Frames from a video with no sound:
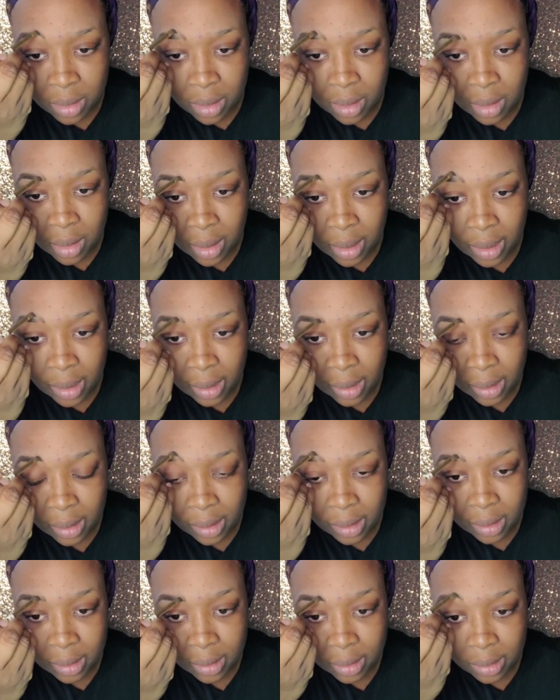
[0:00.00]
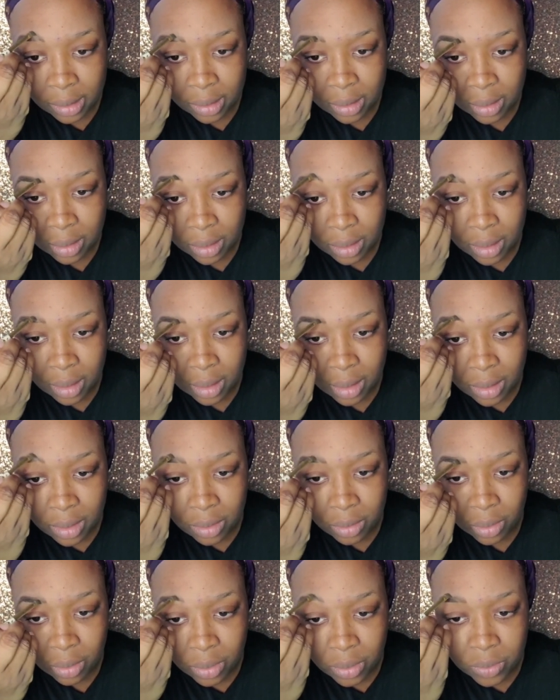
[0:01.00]
And you
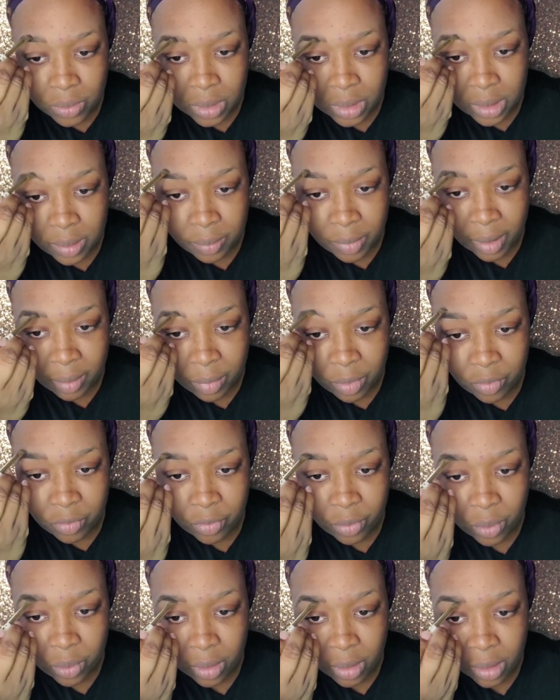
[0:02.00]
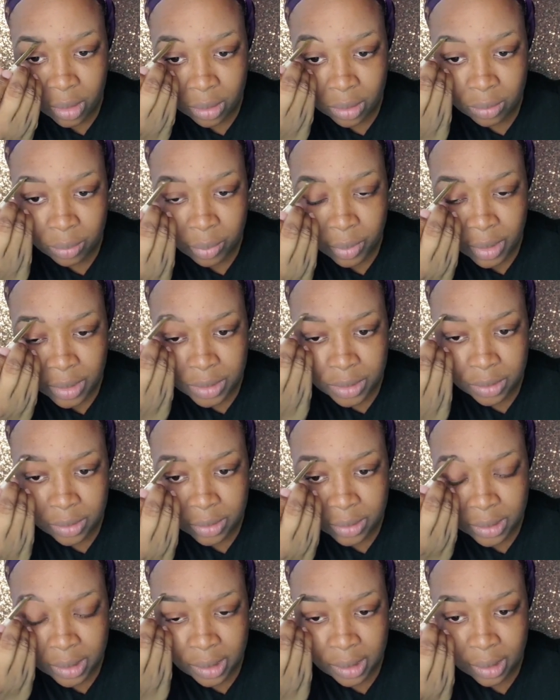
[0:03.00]
know, you see my before pictures
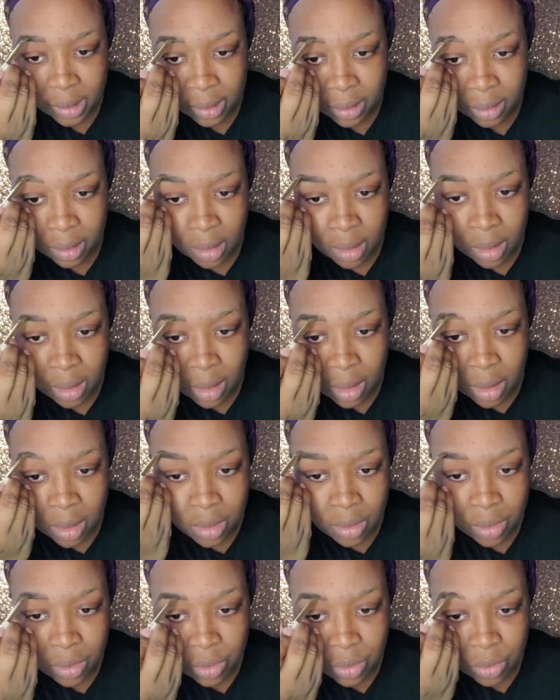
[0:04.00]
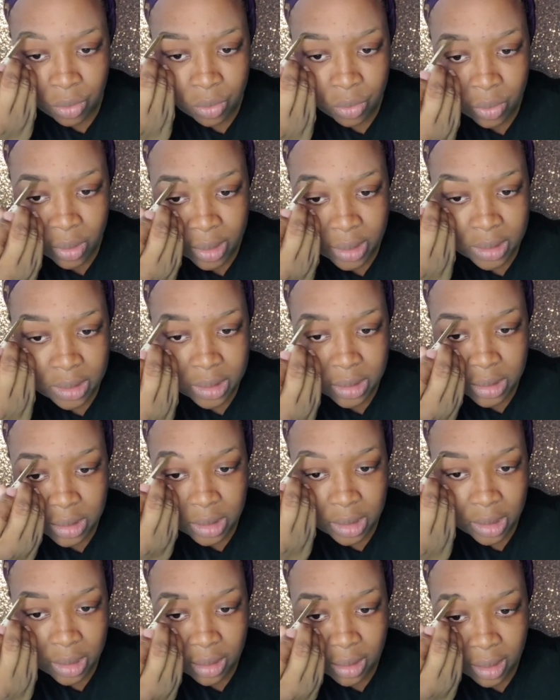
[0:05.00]
and you can
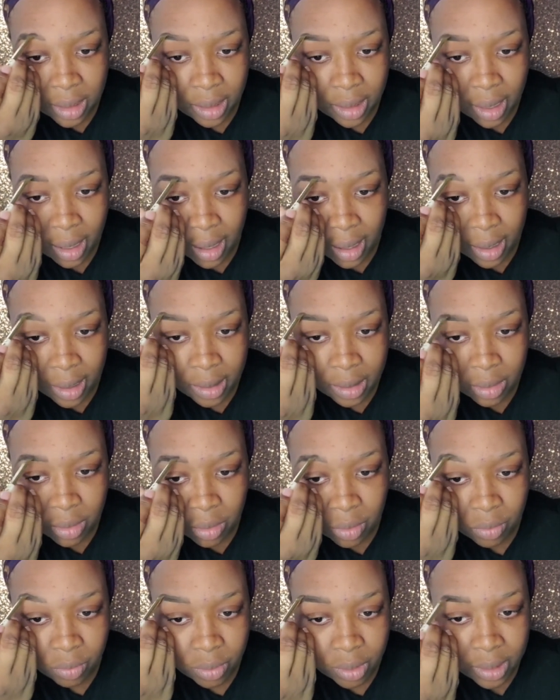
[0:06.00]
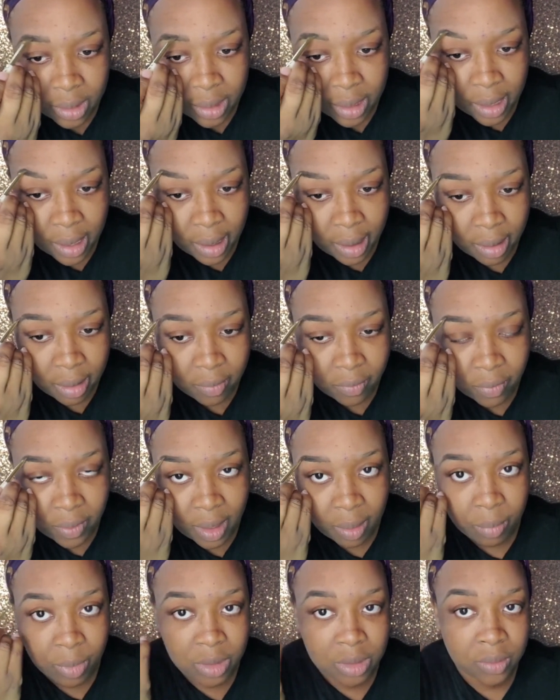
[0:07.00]
see that I don't really have
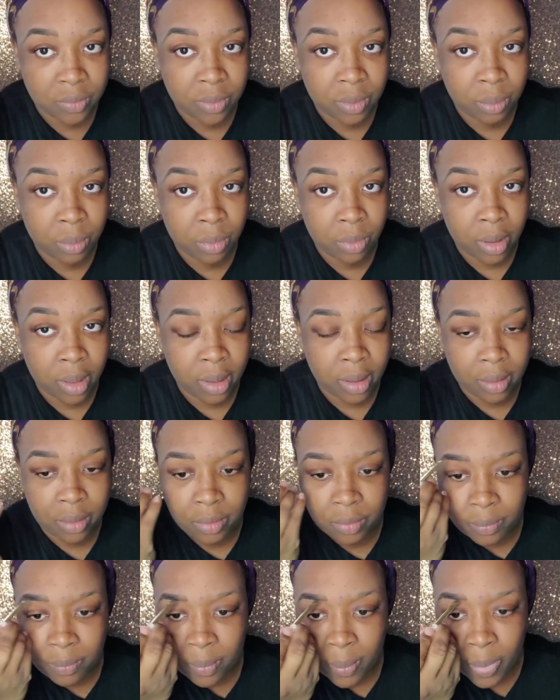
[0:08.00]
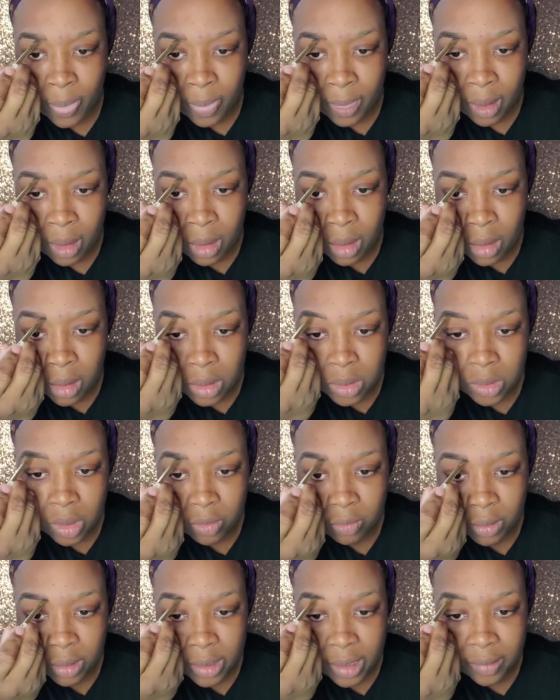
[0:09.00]
that much of a brow, so I
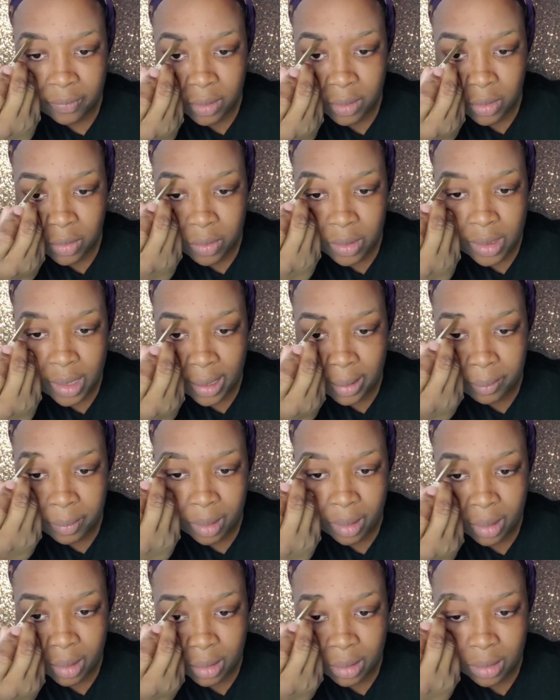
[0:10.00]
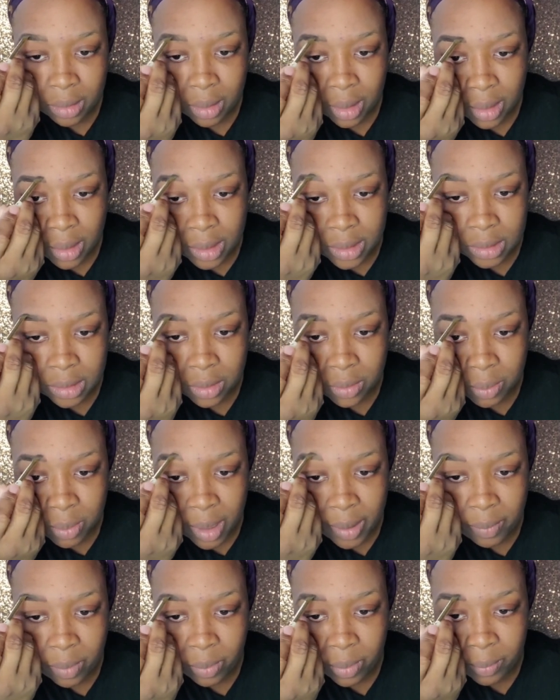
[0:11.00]
really have to create mine. And there's no
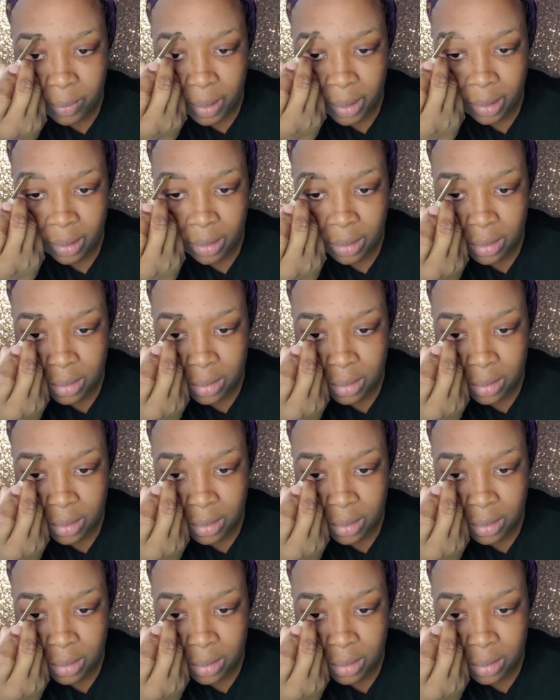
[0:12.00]
problem with me.